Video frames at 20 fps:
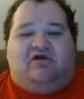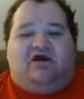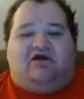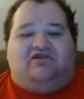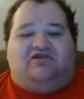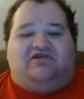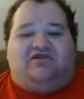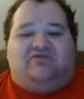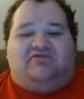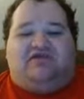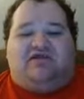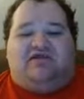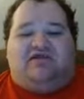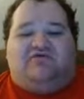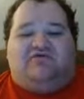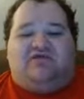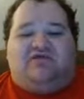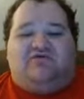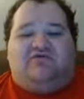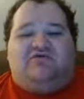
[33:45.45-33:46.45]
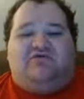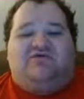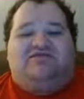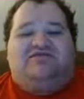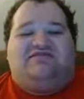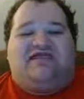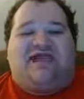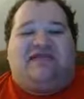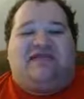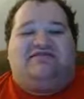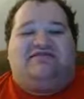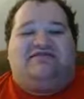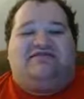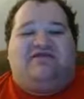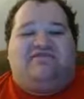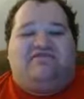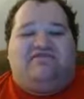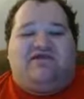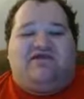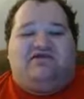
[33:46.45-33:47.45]
I'll also give you
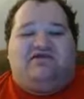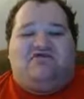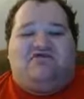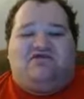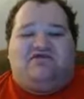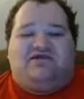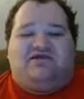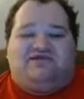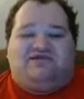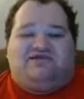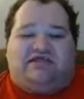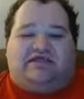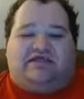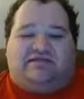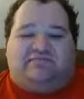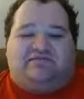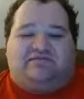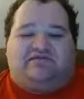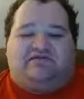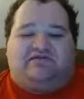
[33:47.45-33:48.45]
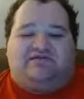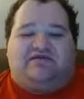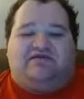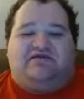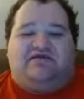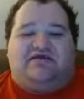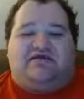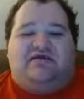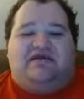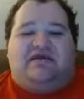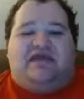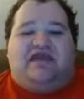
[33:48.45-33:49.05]
Thanksgiving cooking tips,